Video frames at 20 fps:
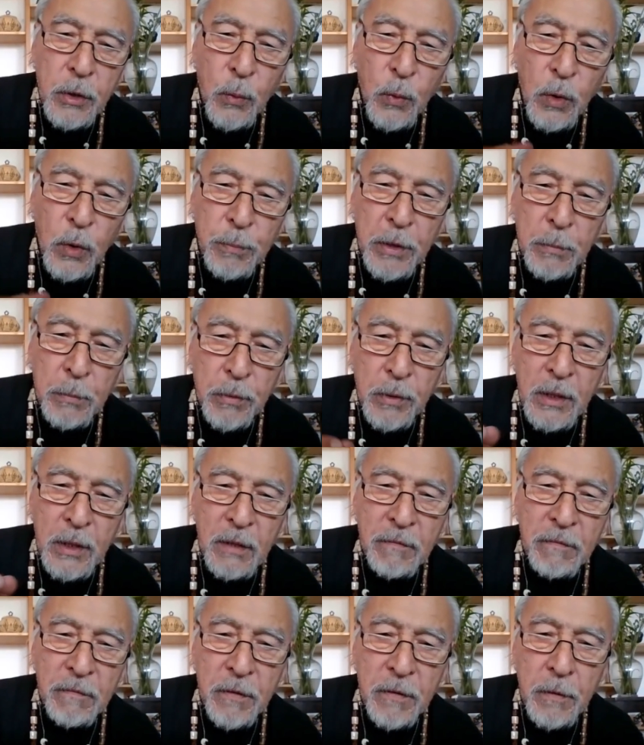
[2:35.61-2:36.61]
where people
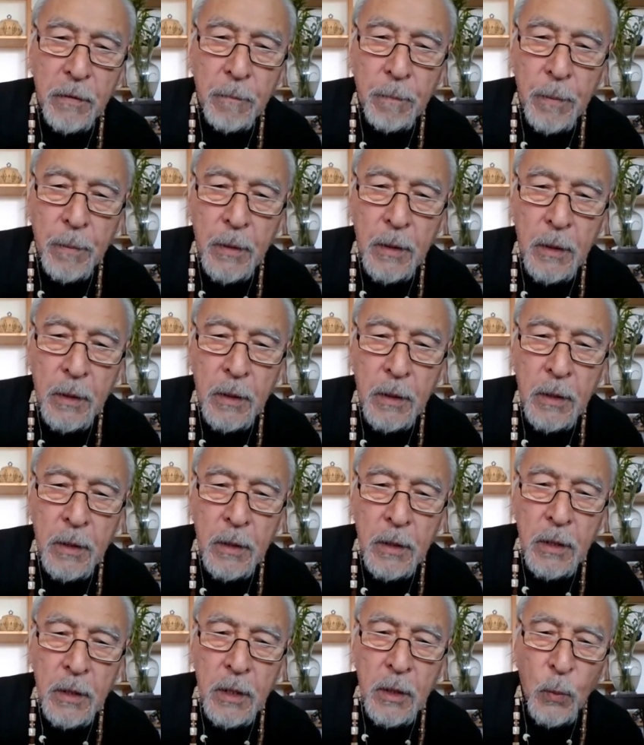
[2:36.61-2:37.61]
live
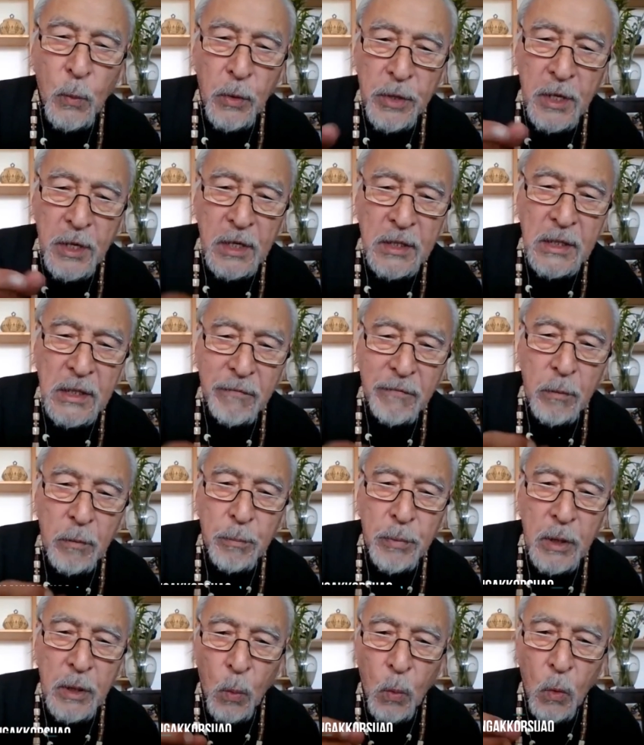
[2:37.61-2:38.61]
where there has never
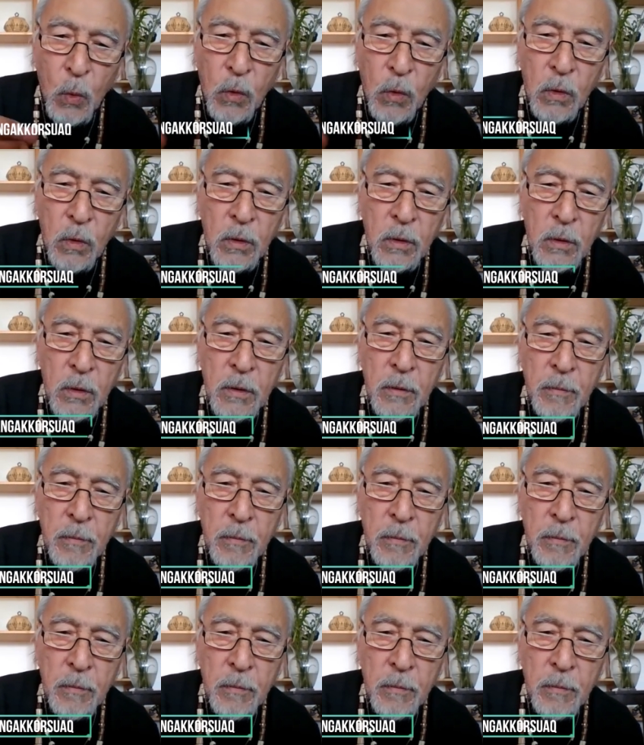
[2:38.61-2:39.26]
been war.